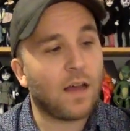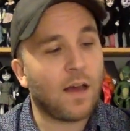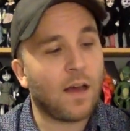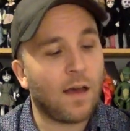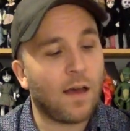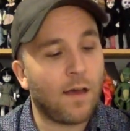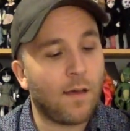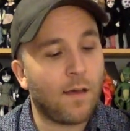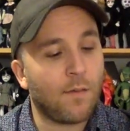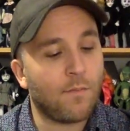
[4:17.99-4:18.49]

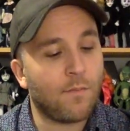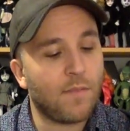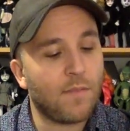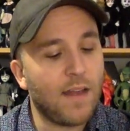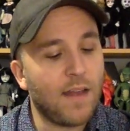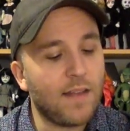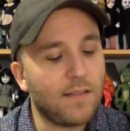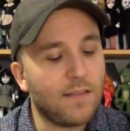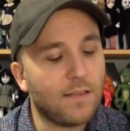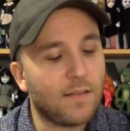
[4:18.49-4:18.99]

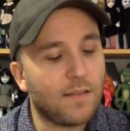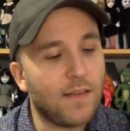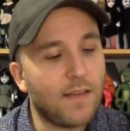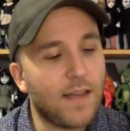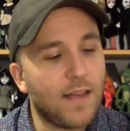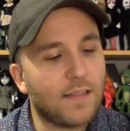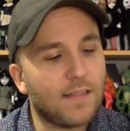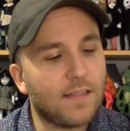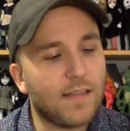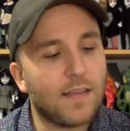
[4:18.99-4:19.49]
Let's
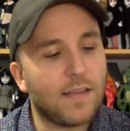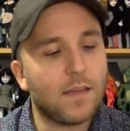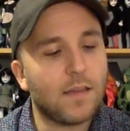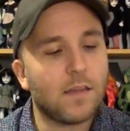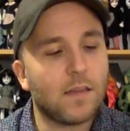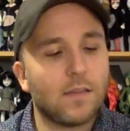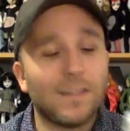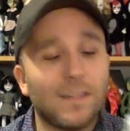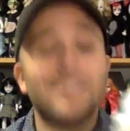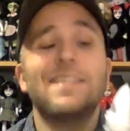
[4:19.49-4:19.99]

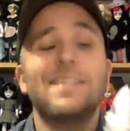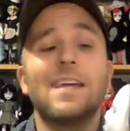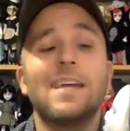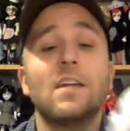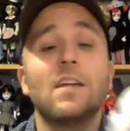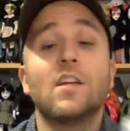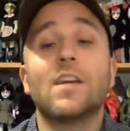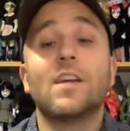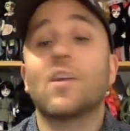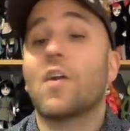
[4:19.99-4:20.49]
take
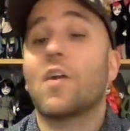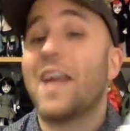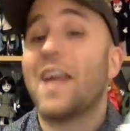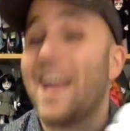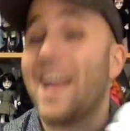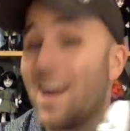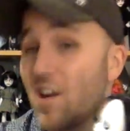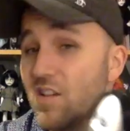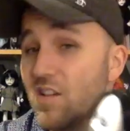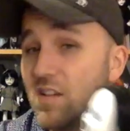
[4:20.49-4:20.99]
a look at her
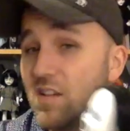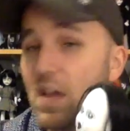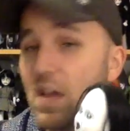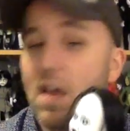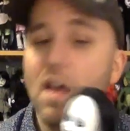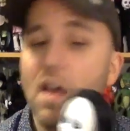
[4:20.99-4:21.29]
hair.